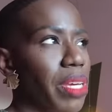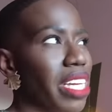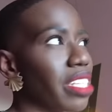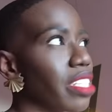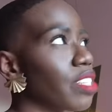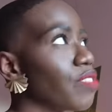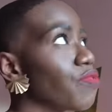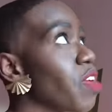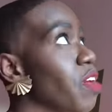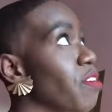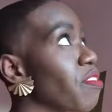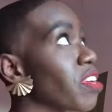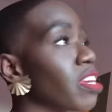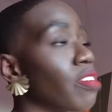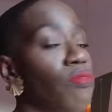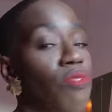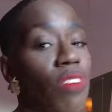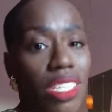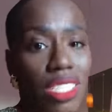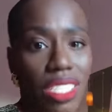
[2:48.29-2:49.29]
It's very
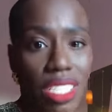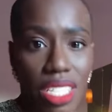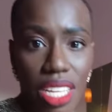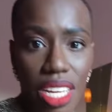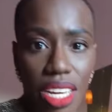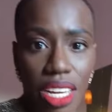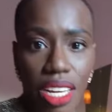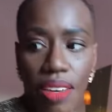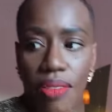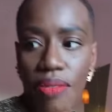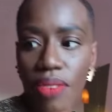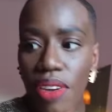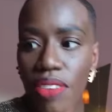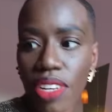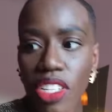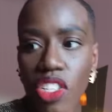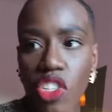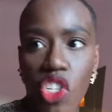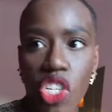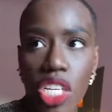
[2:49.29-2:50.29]
rustic,
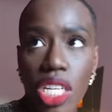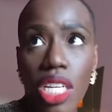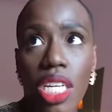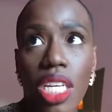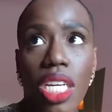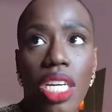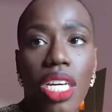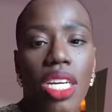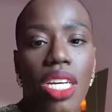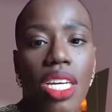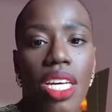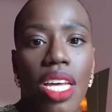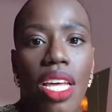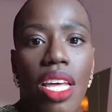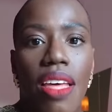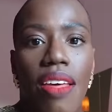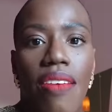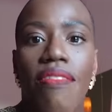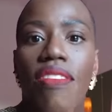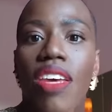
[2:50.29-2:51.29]
very chic,
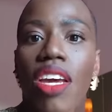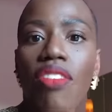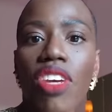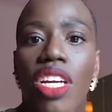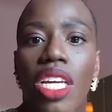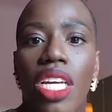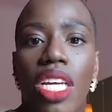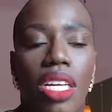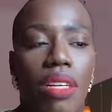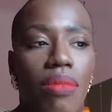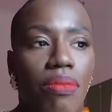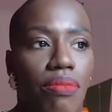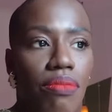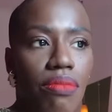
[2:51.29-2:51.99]
very